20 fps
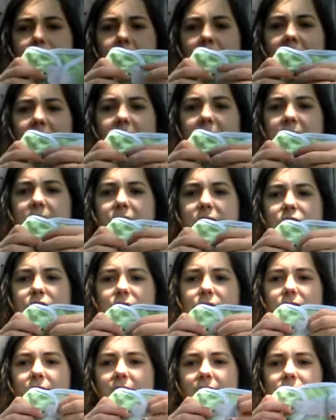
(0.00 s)
and
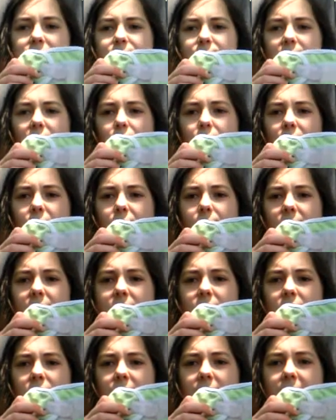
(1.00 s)
it's Velcro, that's
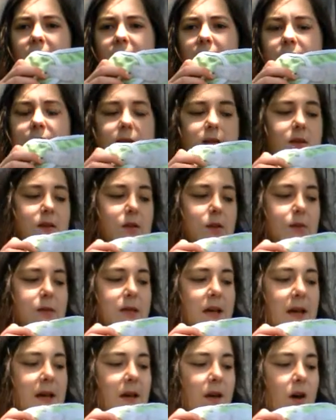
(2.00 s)
all it is. You
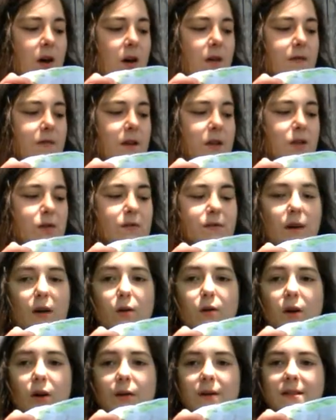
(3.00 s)
take it off and you
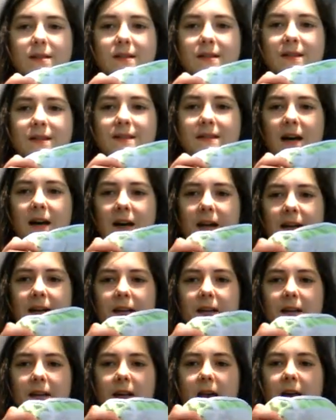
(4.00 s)
Velcro it to the side,
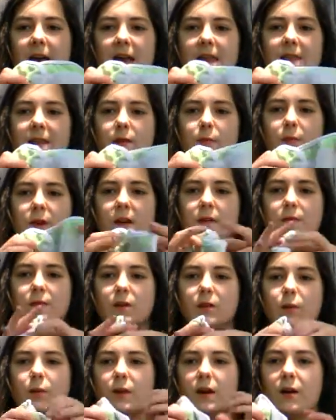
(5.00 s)
and then whenever
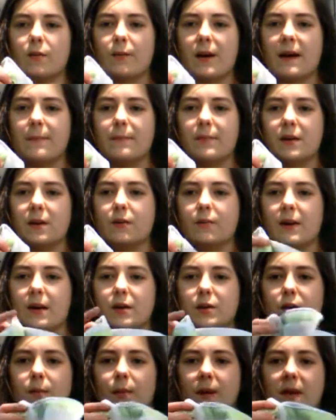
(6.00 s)
you want to wrap it
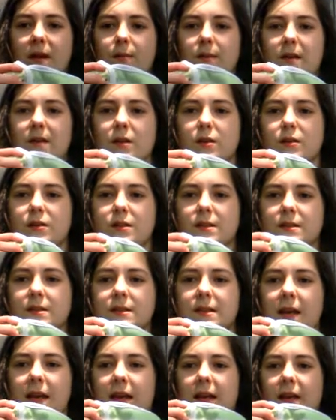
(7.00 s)
around your baby, you just
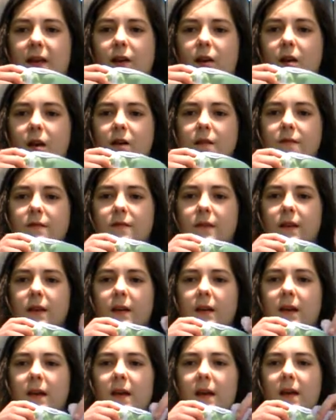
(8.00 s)
take it off
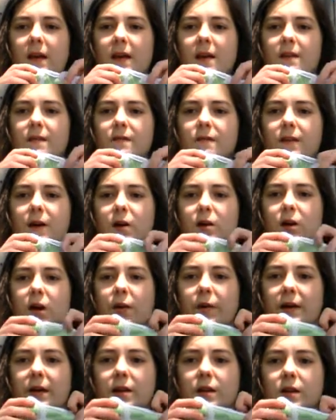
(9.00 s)
and
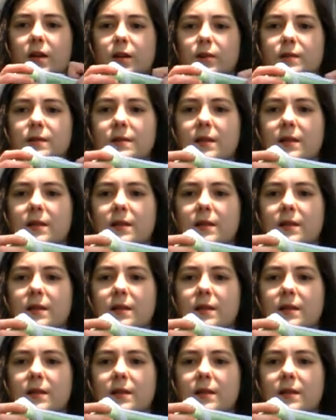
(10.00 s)
Velcro it closed.